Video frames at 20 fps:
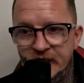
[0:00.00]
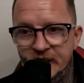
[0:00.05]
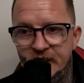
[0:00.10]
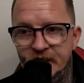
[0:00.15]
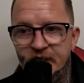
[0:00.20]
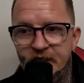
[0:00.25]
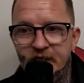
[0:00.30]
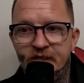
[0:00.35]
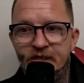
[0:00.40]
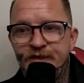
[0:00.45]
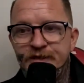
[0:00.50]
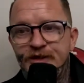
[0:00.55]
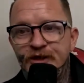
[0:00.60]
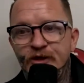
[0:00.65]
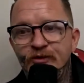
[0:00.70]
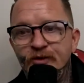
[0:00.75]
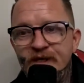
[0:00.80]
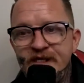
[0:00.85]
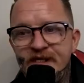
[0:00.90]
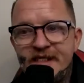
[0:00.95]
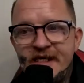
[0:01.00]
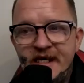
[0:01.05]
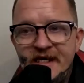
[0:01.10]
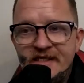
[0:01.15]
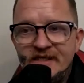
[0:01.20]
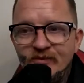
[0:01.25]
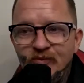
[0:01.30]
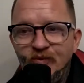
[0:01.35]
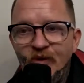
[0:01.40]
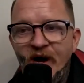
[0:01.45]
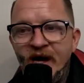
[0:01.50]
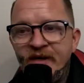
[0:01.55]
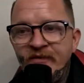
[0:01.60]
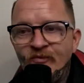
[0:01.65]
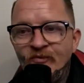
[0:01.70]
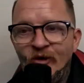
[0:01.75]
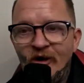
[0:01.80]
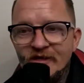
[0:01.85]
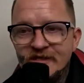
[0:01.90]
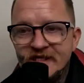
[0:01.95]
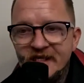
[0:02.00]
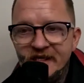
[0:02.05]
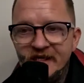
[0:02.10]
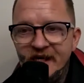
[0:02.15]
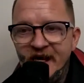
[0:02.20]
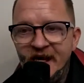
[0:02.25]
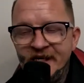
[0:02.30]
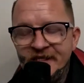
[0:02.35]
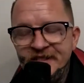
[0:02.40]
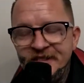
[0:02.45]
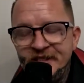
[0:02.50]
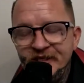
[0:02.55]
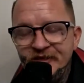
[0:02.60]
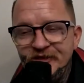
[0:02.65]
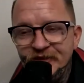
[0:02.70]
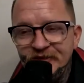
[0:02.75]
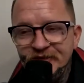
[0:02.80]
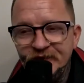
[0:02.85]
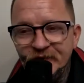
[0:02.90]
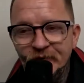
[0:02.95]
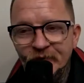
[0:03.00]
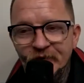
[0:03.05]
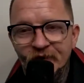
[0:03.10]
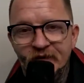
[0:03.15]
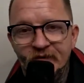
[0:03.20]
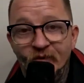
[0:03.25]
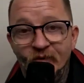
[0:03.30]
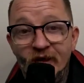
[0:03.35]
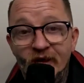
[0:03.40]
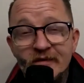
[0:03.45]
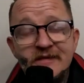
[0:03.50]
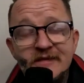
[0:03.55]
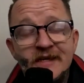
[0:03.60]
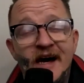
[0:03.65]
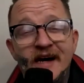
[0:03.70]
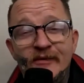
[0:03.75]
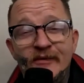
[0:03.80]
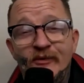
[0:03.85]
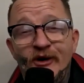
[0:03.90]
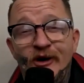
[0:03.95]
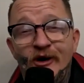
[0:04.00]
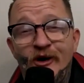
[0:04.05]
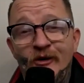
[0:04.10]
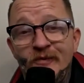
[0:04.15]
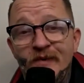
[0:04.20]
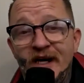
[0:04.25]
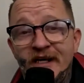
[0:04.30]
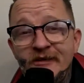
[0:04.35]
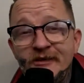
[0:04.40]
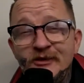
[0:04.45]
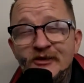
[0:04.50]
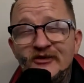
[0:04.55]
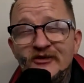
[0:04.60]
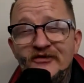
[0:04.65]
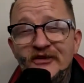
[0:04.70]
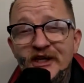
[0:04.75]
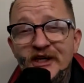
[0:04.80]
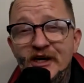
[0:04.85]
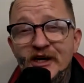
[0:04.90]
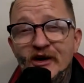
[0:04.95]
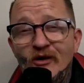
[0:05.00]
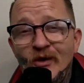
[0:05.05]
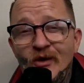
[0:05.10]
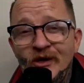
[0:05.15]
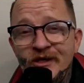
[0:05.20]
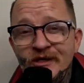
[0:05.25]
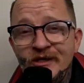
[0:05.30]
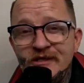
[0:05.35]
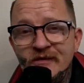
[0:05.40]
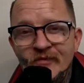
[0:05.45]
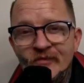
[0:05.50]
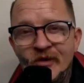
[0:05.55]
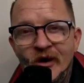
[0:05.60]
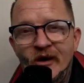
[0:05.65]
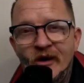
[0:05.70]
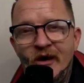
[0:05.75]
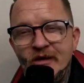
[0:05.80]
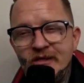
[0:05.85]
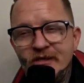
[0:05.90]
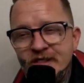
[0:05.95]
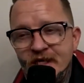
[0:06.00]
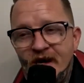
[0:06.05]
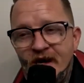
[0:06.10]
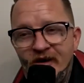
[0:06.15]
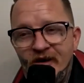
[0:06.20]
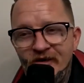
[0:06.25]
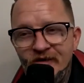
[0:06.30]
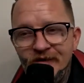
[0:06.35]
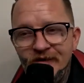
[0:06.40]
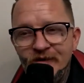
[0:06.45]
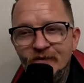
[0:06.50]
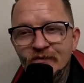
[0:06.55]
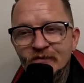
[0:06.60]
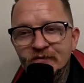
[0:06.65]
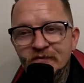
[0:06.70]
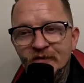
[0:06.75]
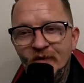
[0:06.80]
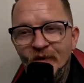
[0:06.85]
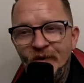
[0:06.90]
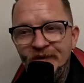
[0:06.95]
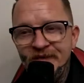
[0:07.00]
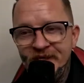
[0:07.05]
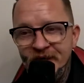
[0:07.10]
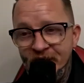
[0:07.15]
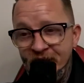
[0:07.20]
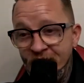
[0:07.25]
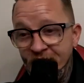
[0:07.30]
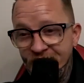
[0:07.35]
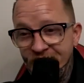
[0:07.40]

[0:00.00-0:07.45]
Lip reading: Stewie says, when was it and did you do it? Well, I'll tell you what, I'm going to do a video on it tomorrow, so you will find out.